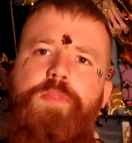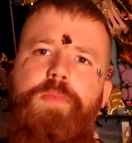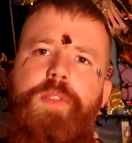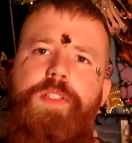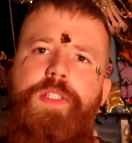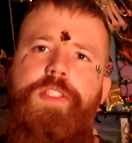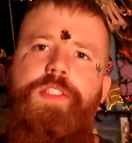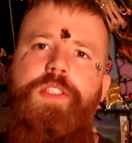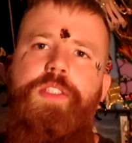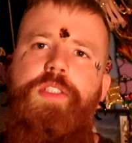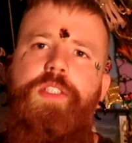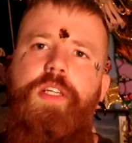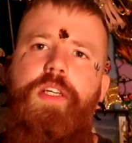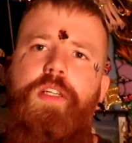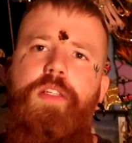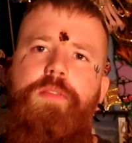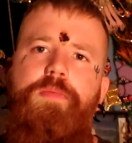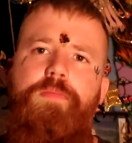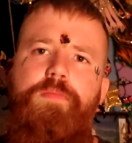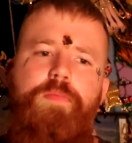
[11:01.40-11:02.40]
but this is
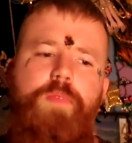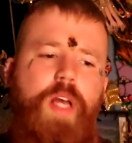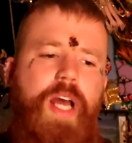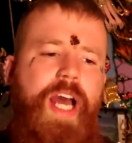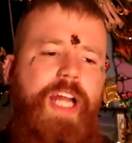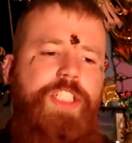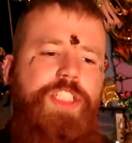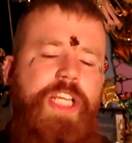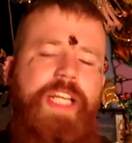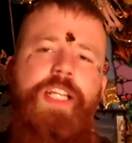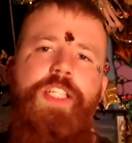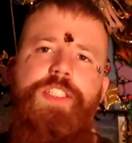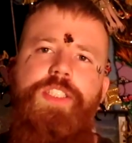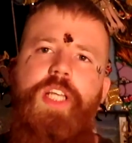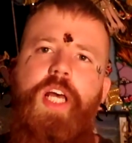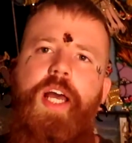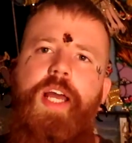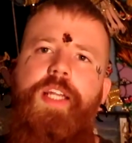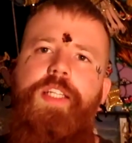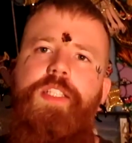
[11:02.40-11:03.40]
a
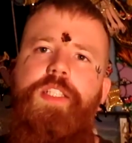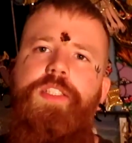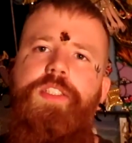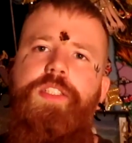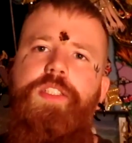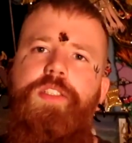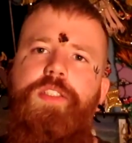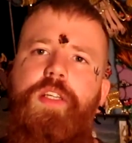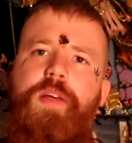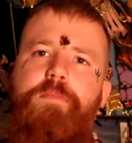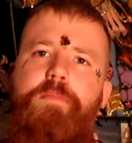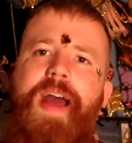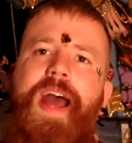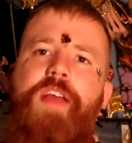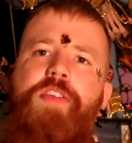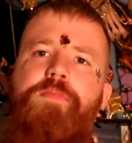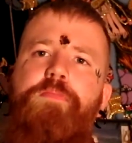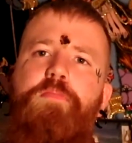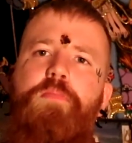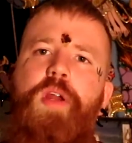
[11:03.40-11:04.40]
genocide. This is a
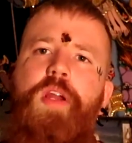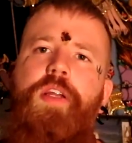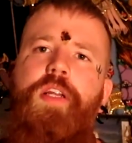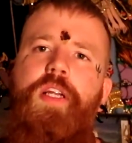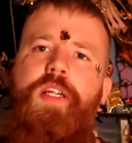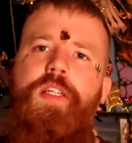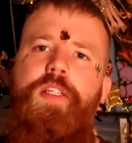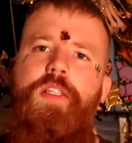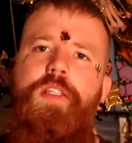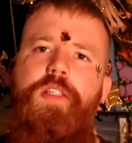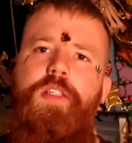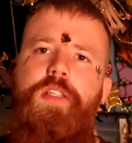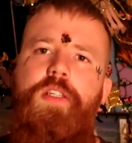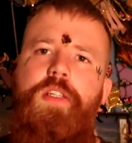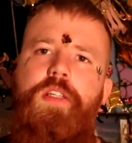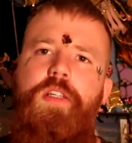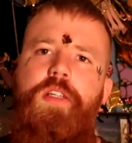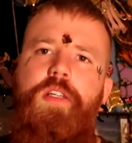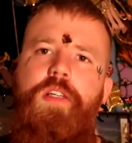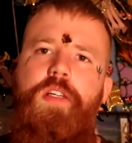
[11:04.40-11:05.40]
mass murder
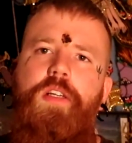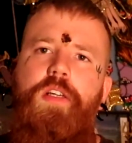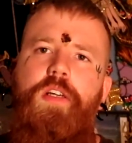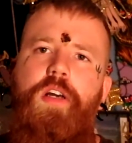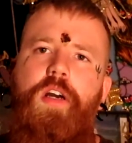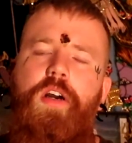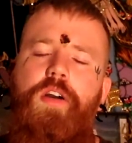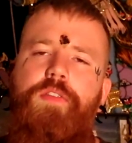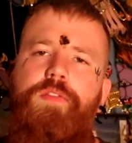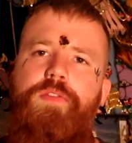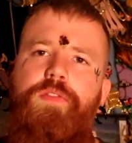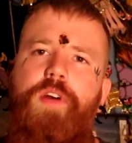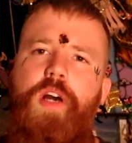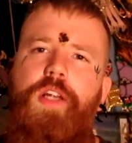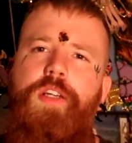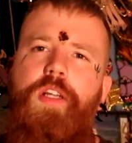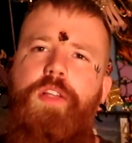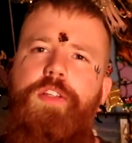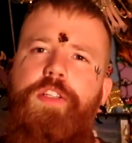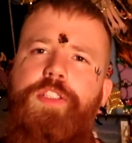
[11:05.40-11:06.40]
of
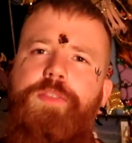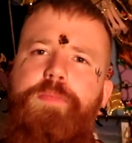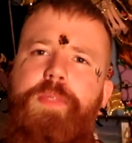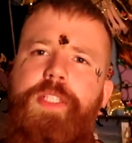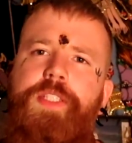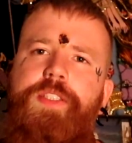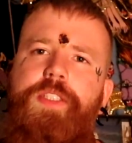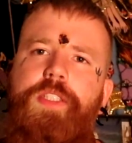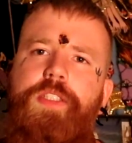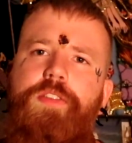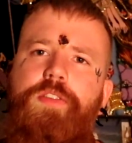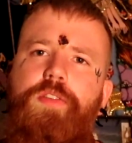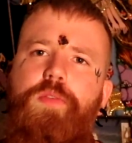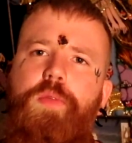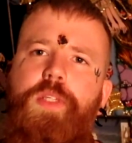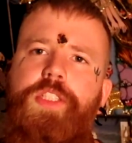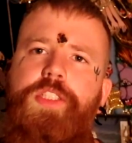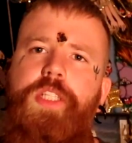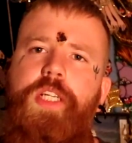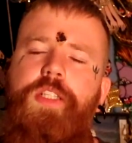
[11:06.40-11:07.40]
another species who
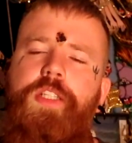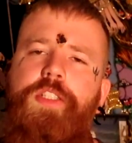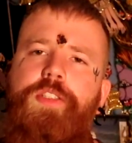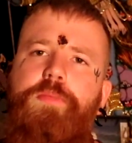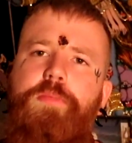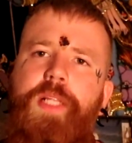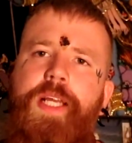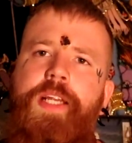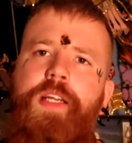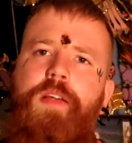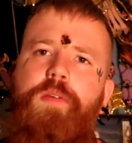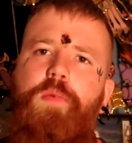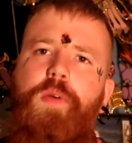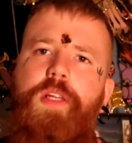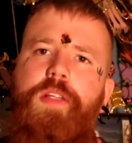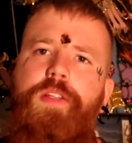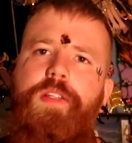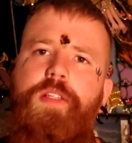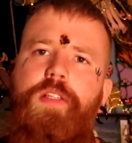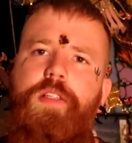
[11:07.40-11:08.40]
we share this planet
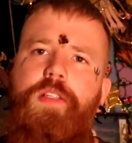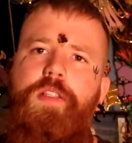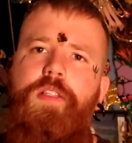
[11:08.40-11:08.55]
with.